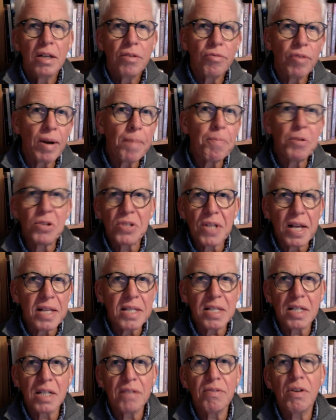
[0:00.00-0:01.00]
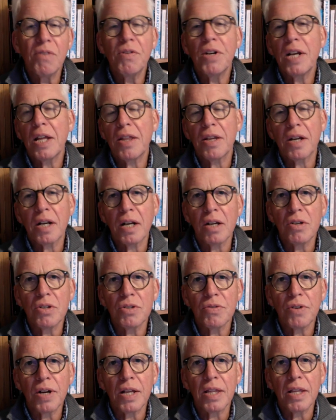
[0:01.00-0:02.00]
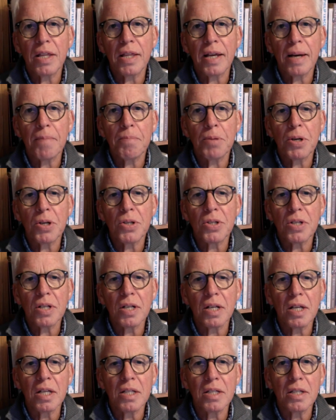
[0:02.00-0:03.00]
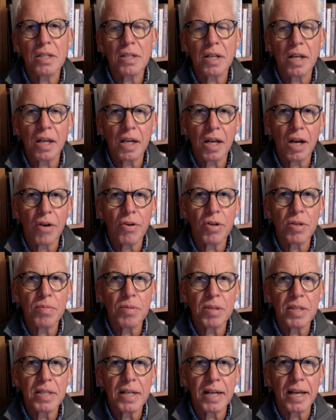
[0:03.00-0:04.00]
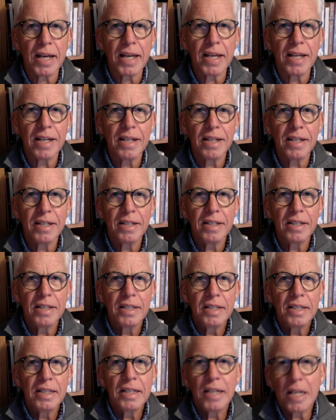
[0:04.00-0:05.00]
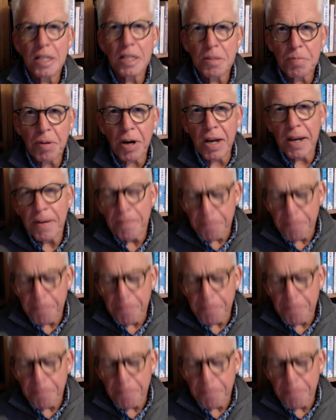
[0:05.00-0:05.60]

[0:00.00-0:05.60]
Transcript: representative of another close friend that person needs as an encouragement today. Let's pray.